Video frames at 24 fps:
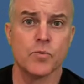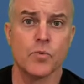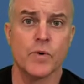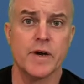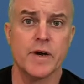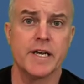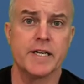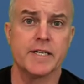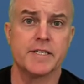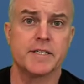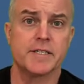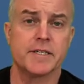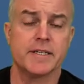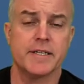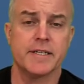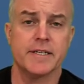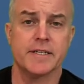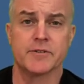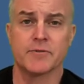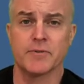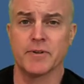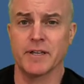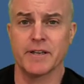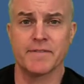which
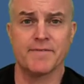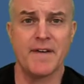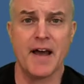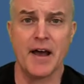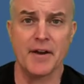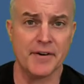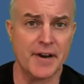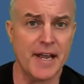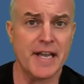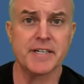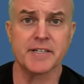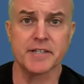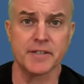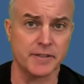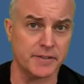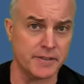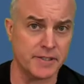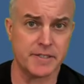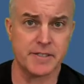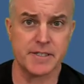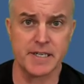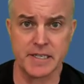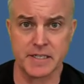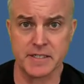is really foundational
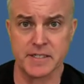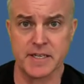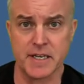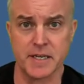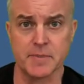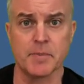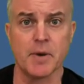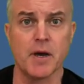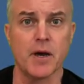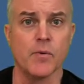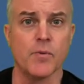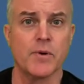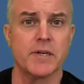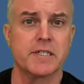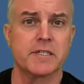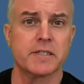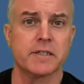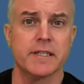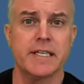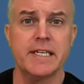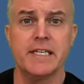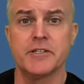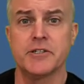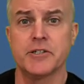to Six Sigma, which
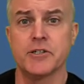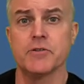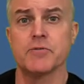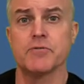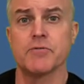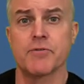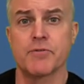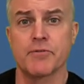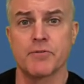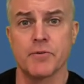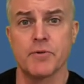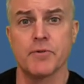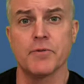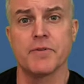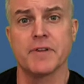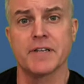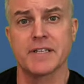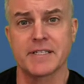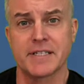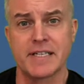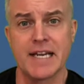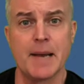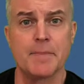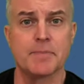leads you through the
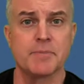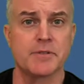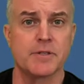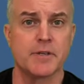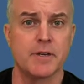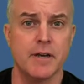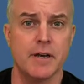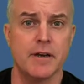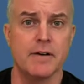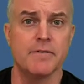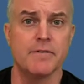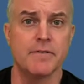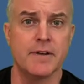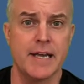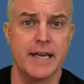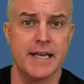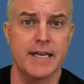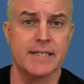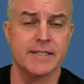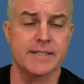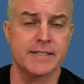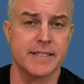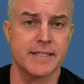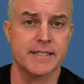steps of
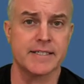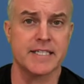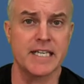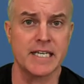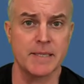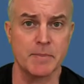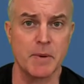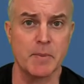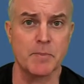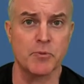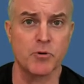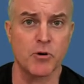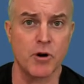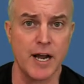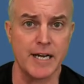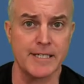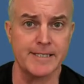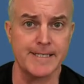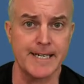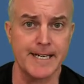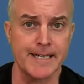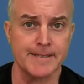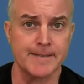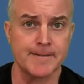a Six Sigma
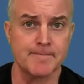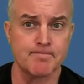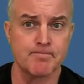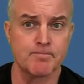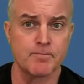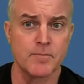project.